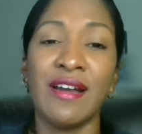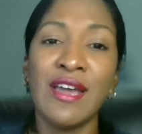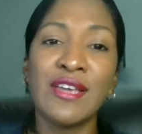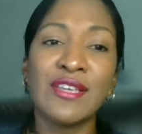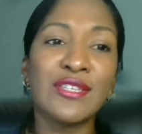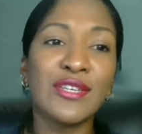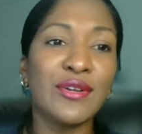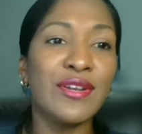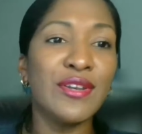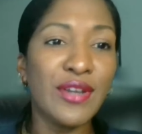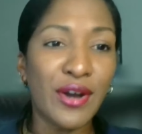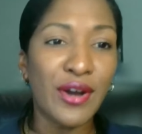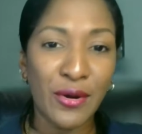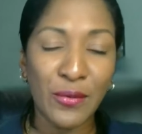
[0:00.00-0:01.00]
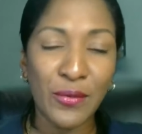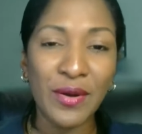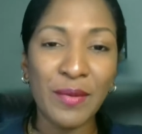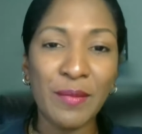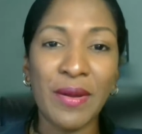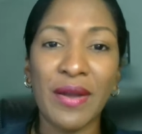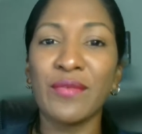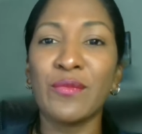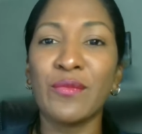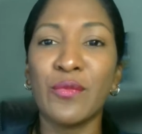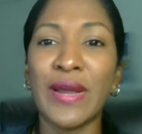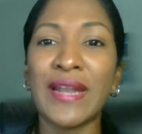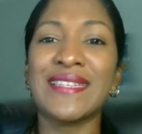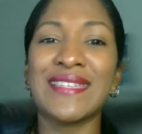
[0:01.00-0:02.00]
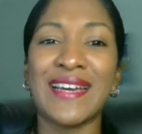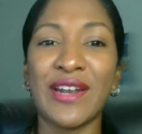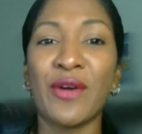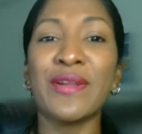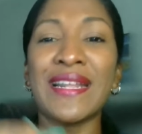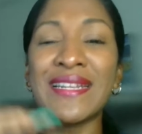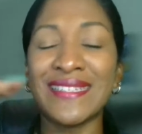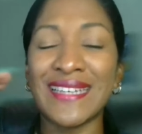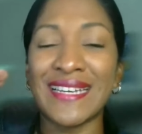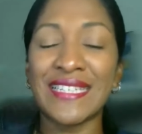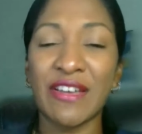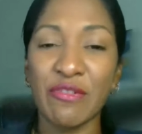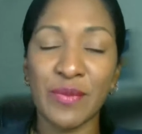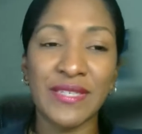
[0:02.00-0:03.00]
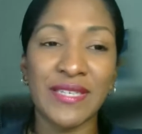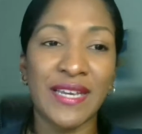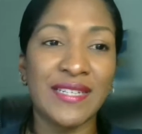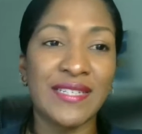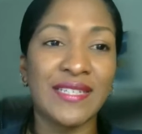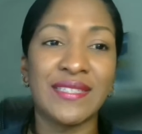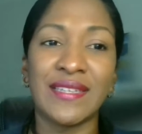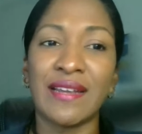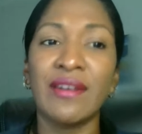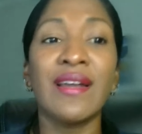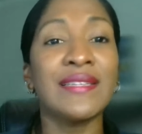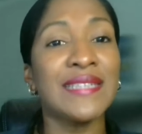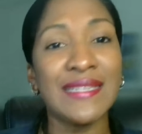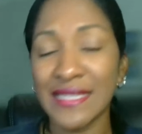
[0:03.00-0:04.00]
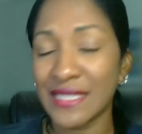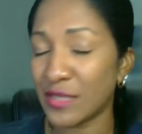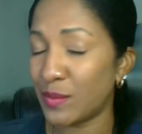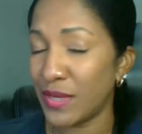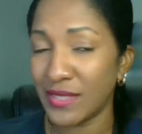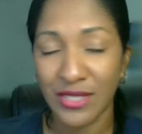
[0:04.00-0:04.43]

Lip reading: So now, when it's at, now that it's at 7%, it's not anticipated